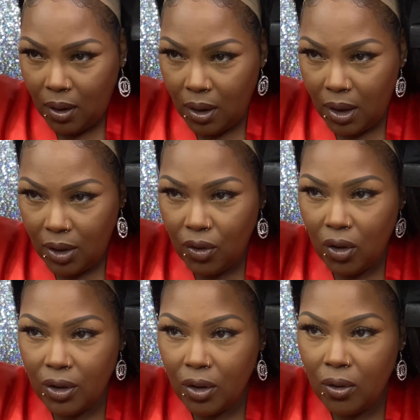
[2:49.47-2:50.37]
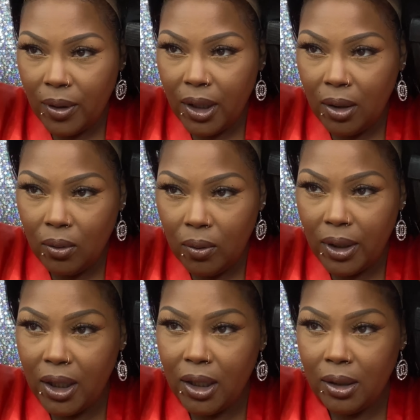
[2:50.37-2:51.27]
And you're going to go here on
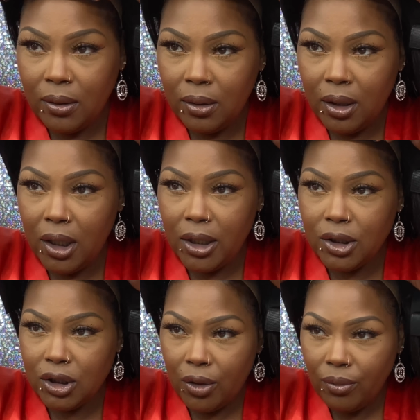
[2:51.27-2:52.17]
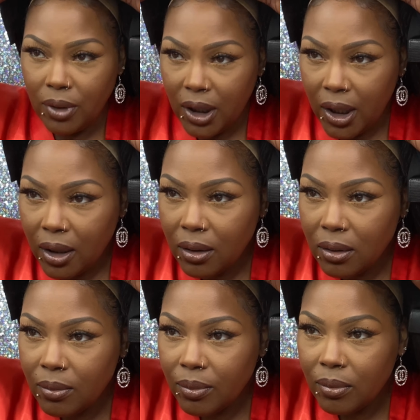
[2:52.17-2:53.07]
and insert it.
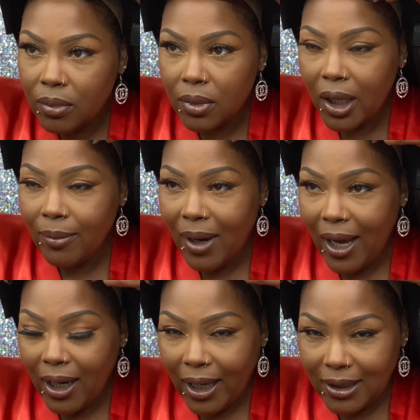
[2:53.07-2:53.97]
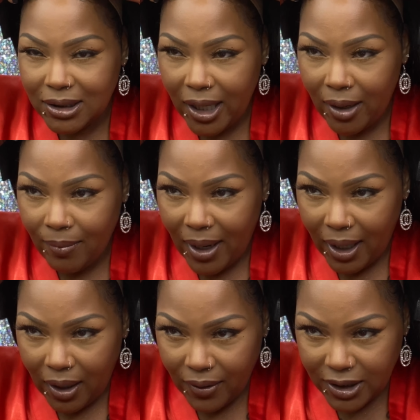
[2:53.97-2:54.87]
And my hair, like I said, my
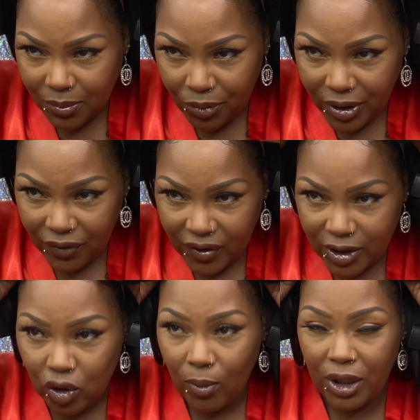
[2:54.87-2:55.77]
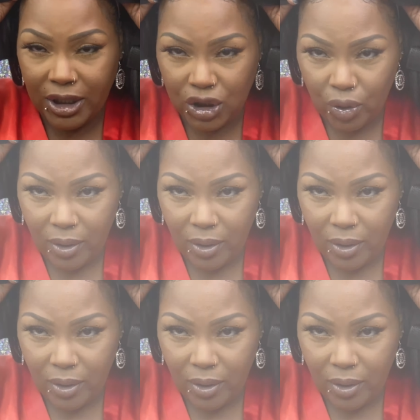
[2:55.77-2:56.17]
hair is pretty thin, so I'm going to insert it